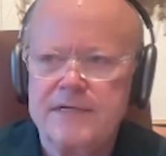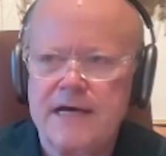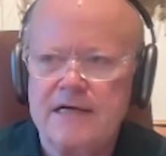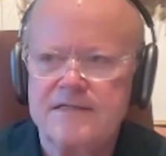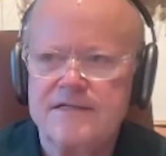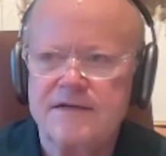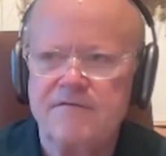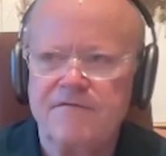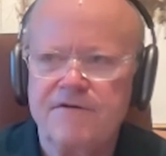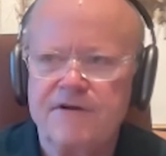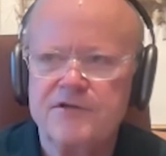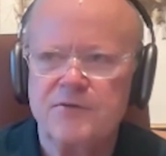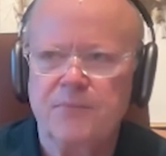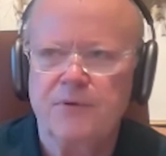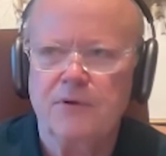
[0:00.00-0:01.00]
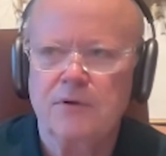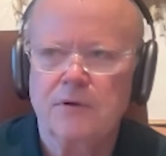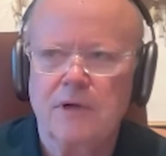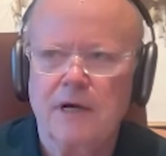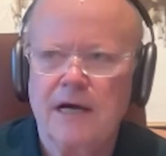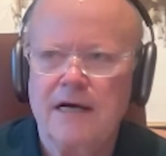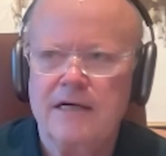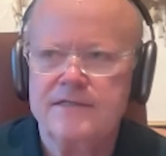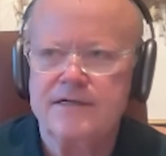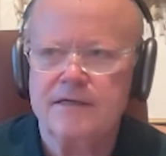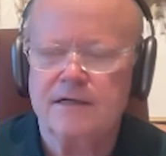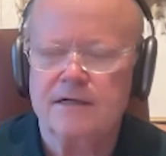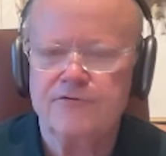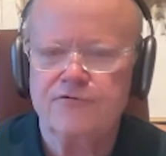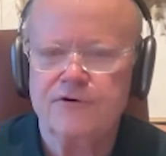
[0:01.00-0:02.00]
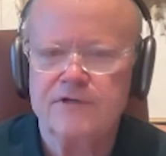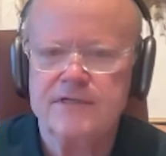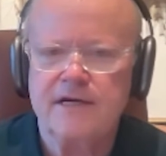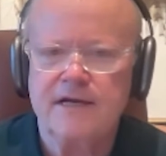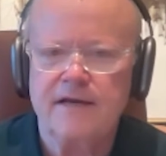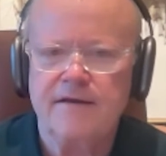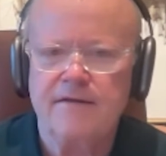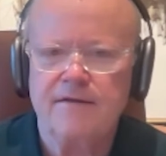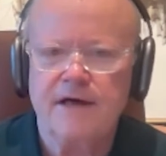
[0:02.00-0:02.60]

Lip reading: as invisible as electricity,